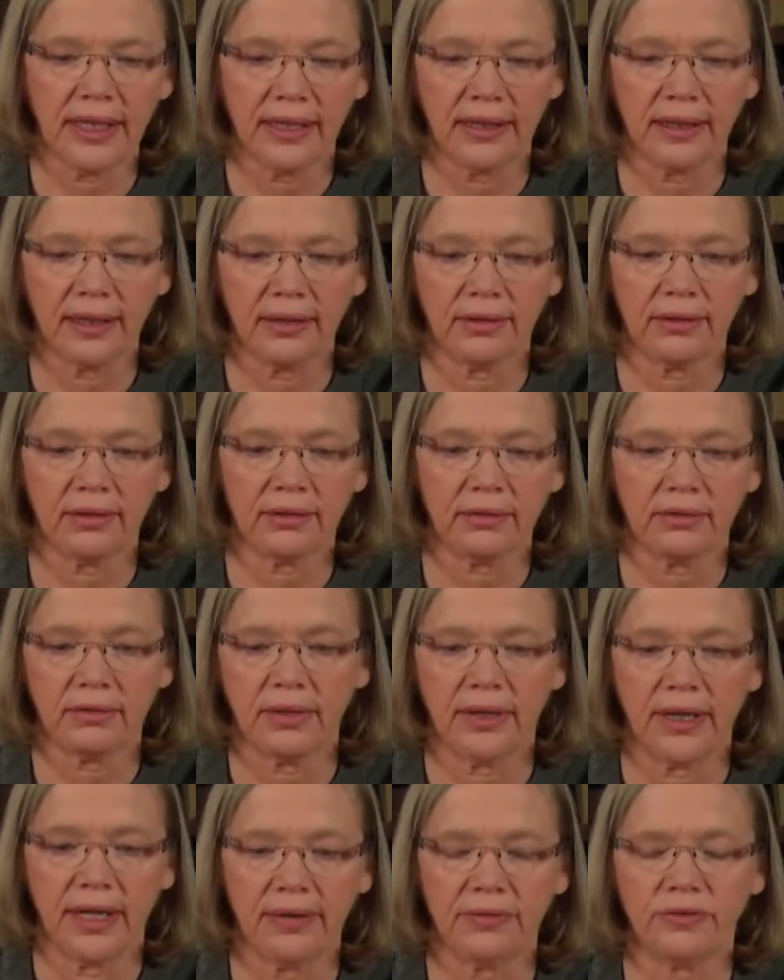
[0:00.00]
Can I not
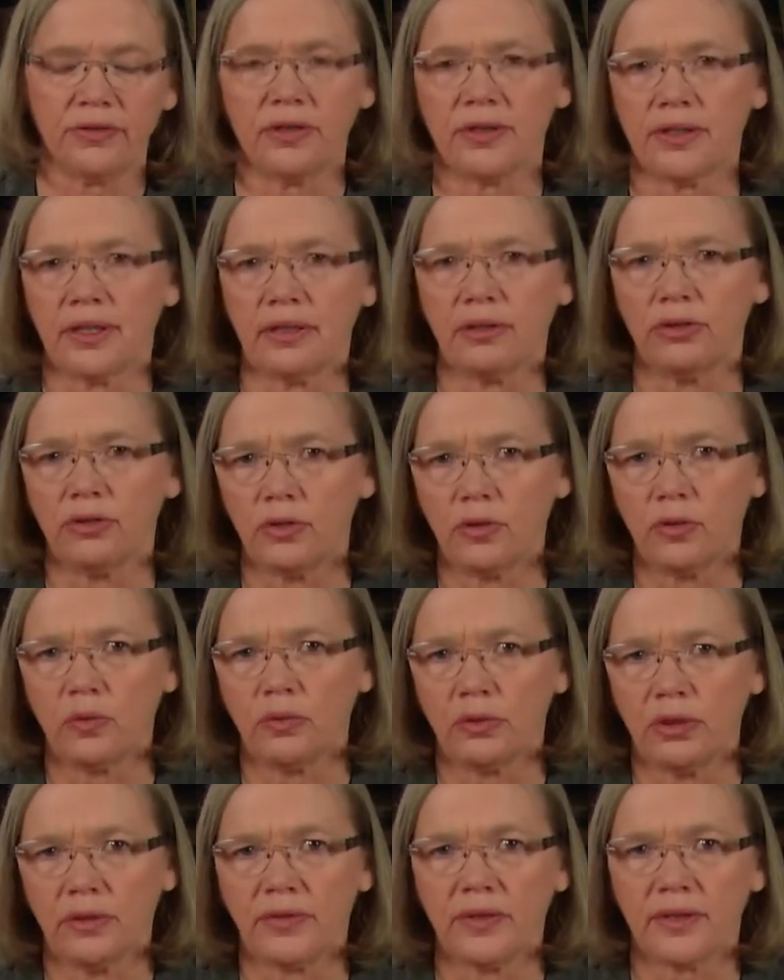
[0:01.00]
have to sit and do
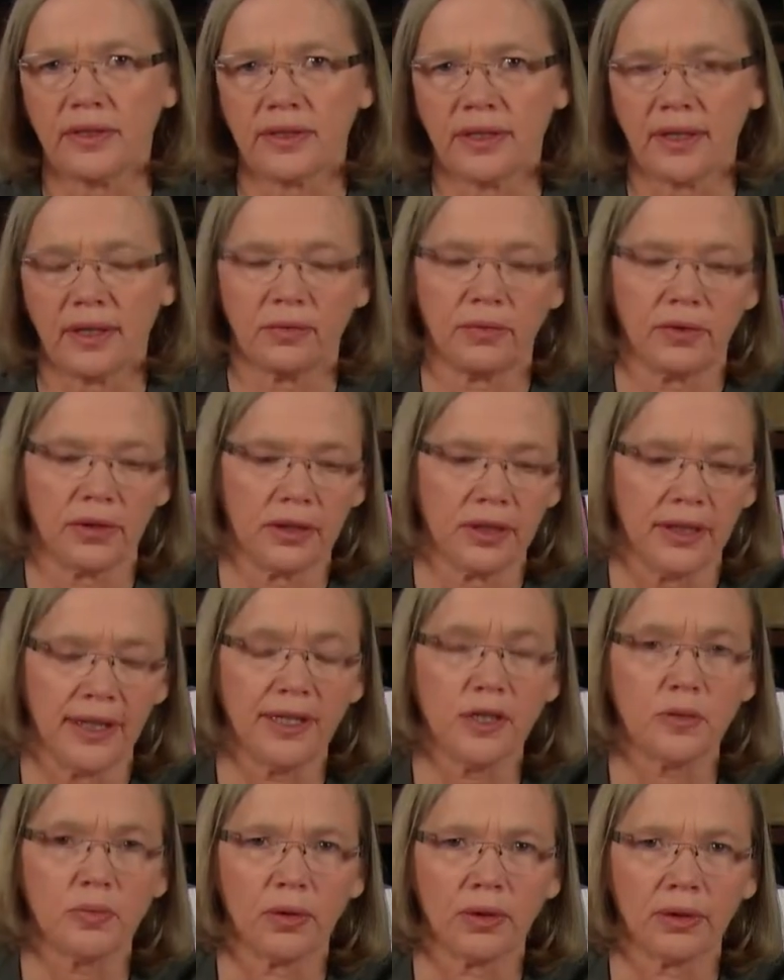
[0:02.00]
all of this? I want the
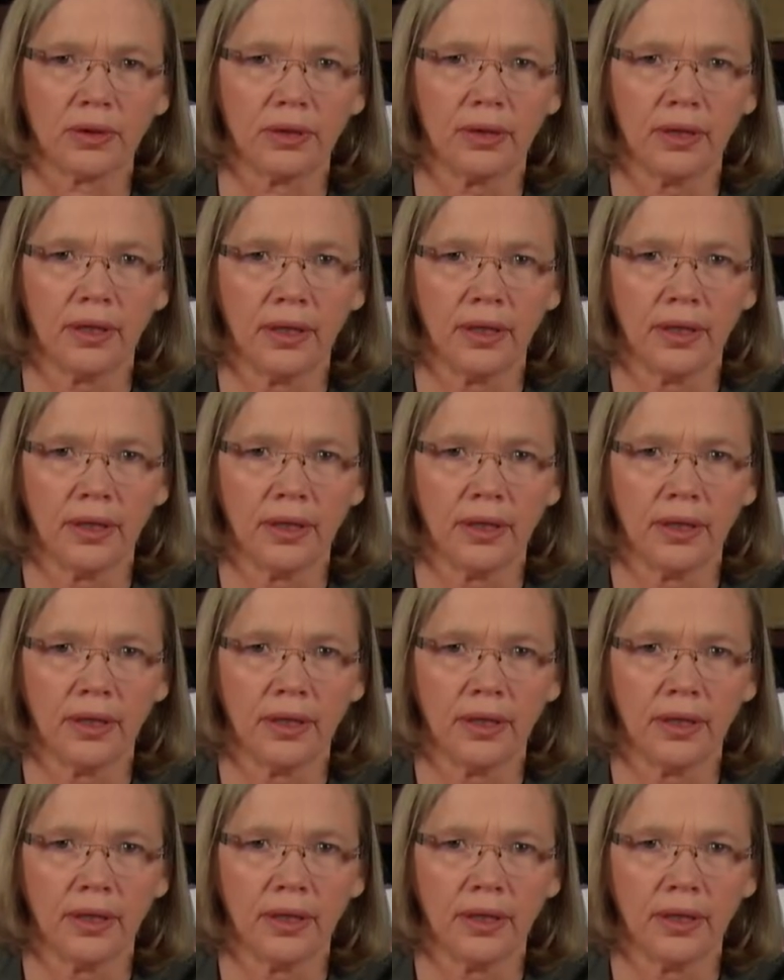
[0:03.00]
next book.